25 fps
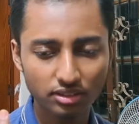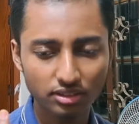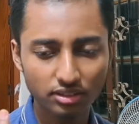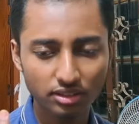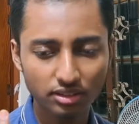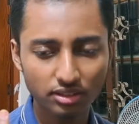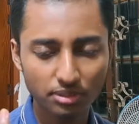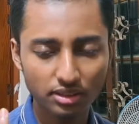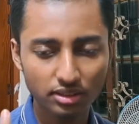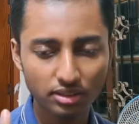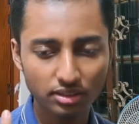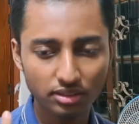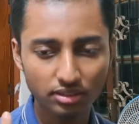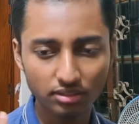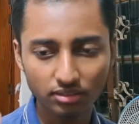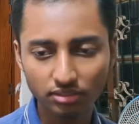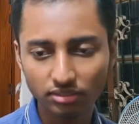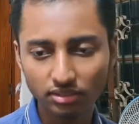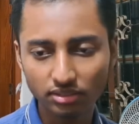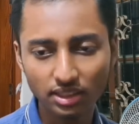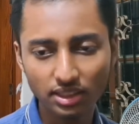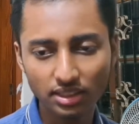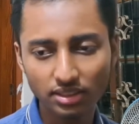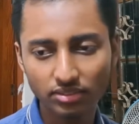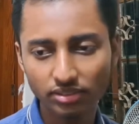They have to
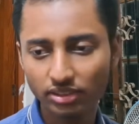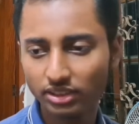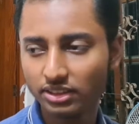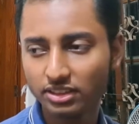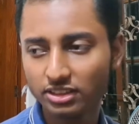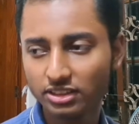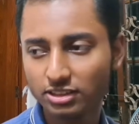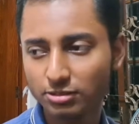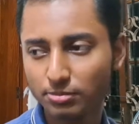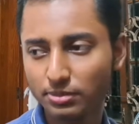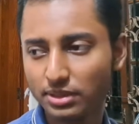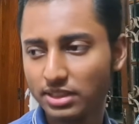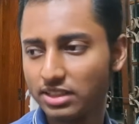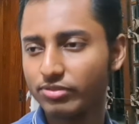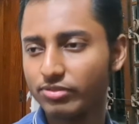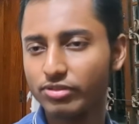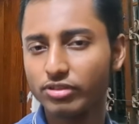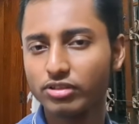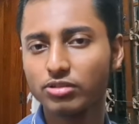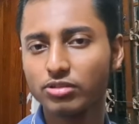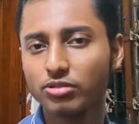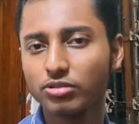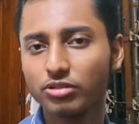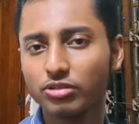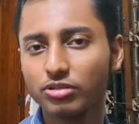teach so many
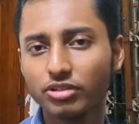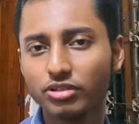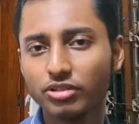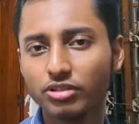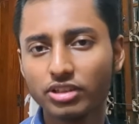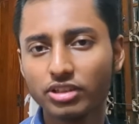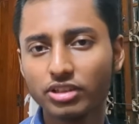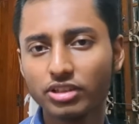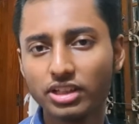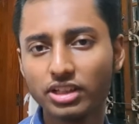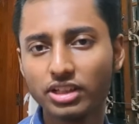batches.